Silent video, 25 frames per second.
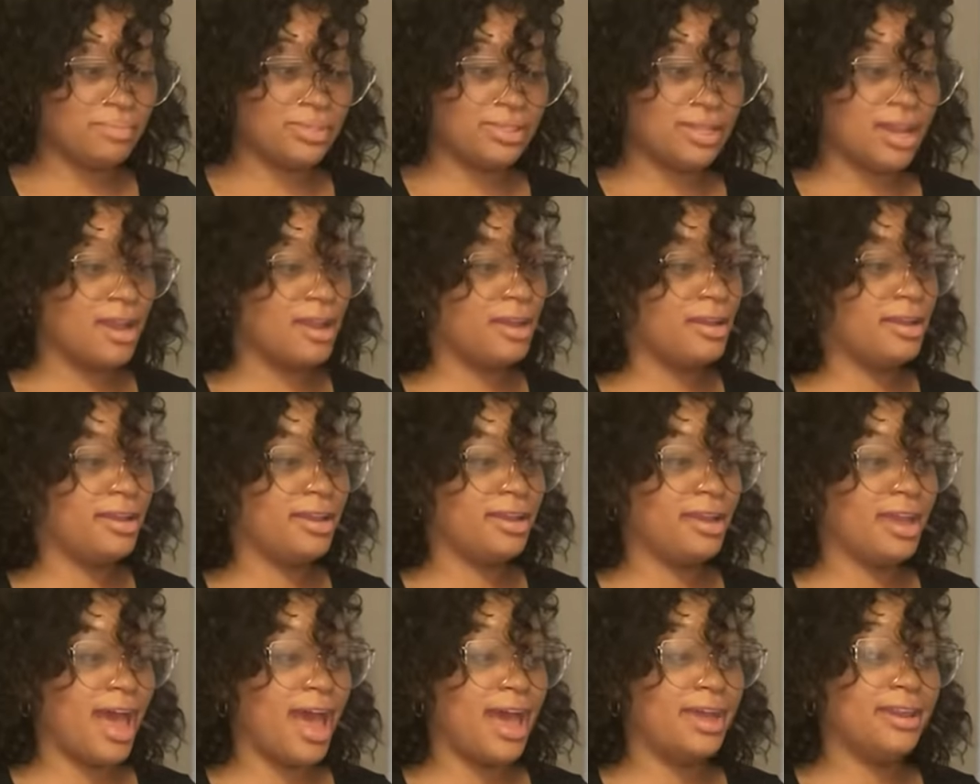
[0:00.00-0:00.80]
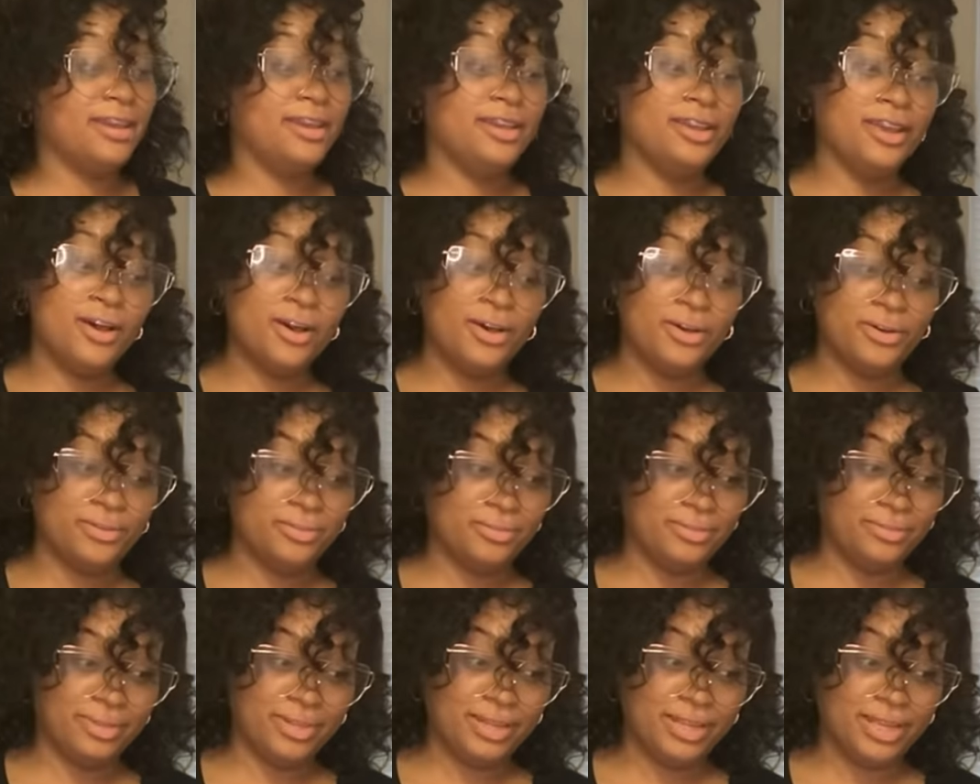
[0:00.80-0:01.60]
I'm sorry. I didn't
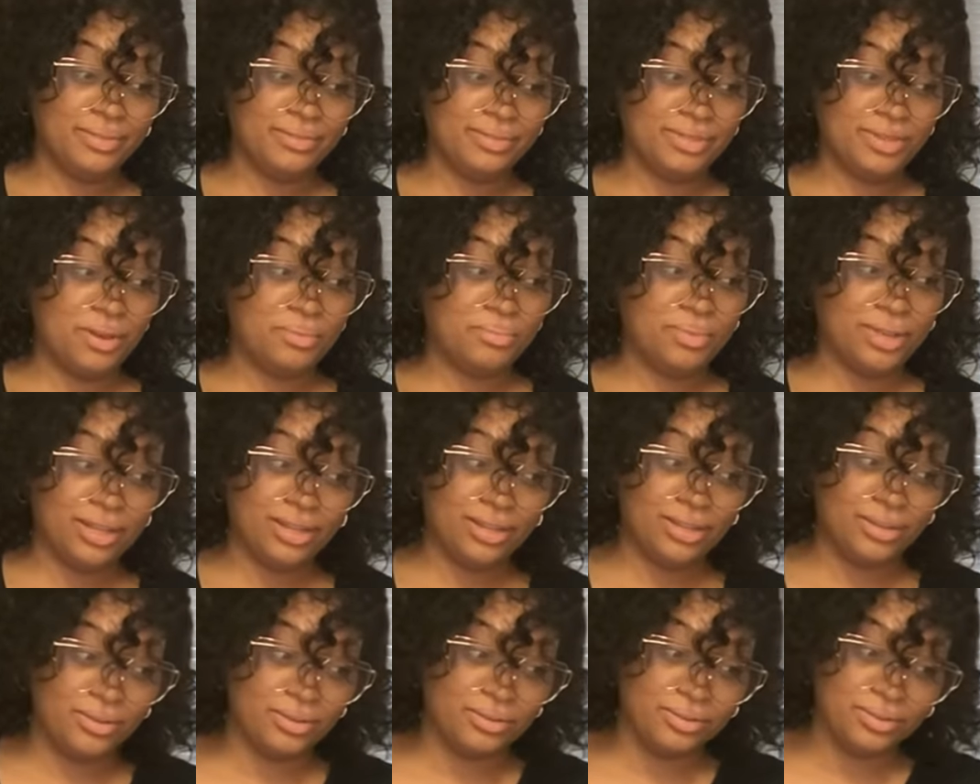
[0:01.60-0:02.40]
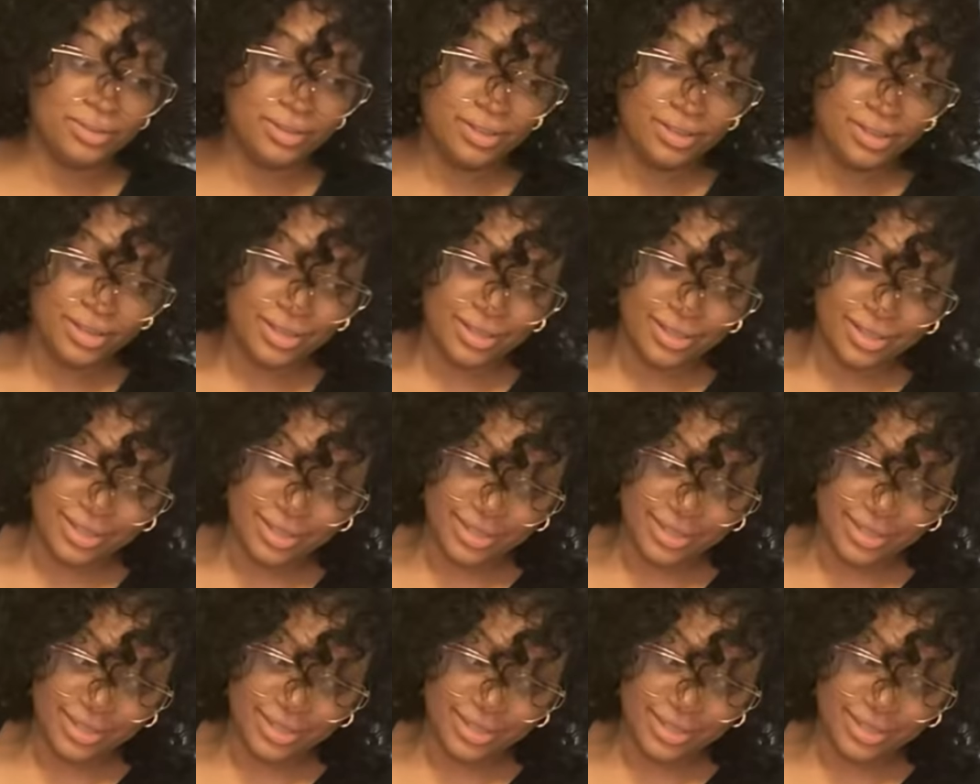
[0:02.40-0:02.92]
know. It was going to be a little